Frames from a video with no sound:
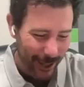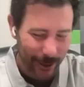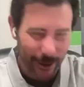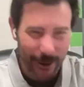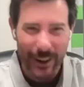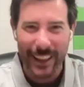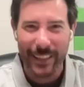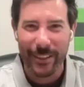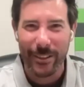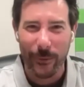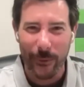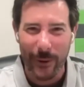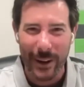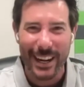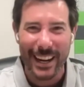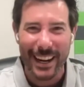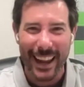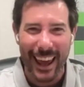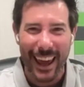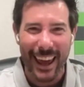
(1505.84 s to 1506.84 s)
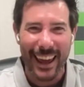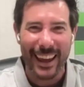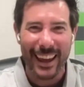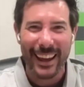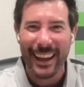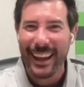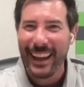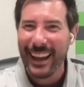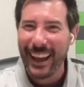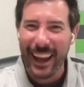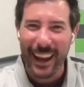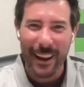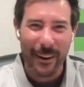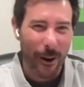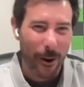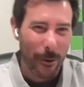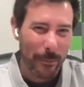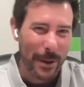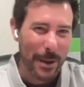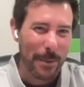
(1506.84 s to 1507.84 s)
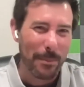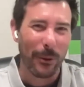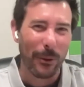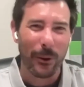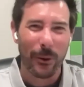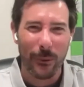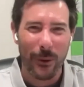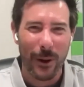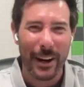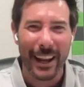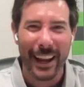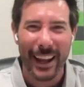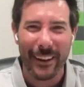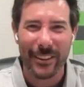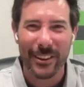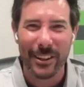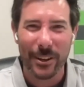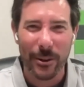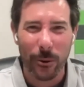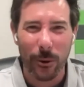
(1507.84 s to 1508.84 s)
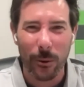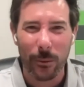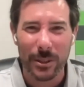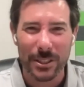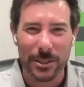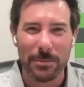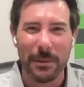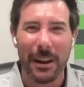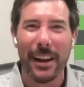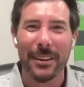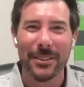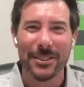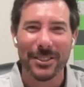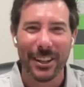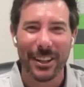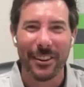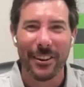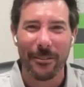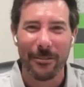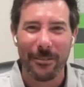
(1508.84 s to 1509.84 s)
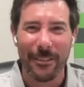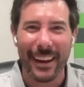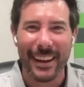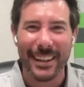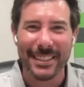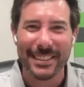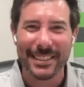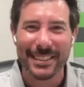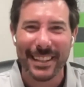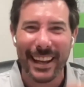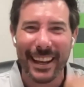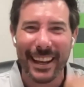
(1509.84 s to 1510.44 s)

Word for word: hundred and three today, and our people are running out the door with smiles on their face.